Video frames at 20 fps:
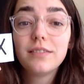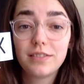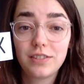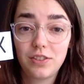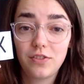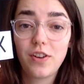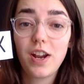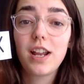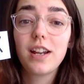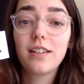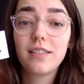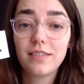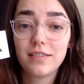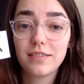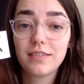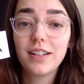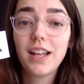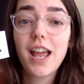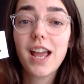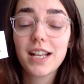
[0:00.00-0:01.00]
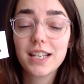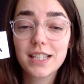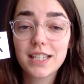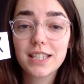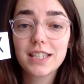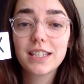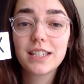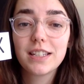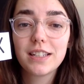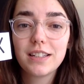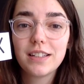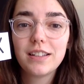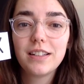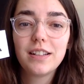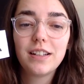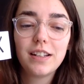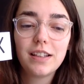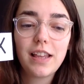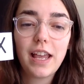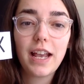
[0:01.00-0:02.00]
That's right, X.
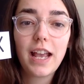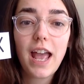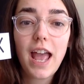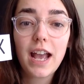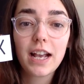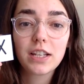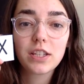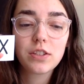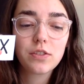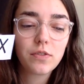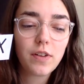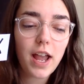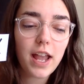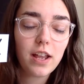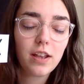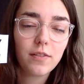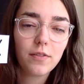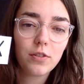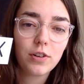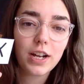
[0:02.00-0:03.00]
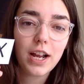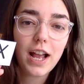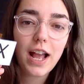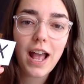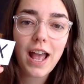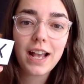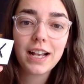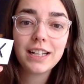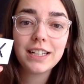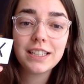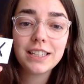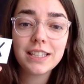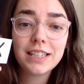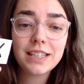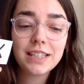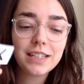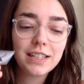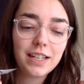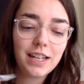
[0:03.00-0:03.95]
Like X-ray or eggs.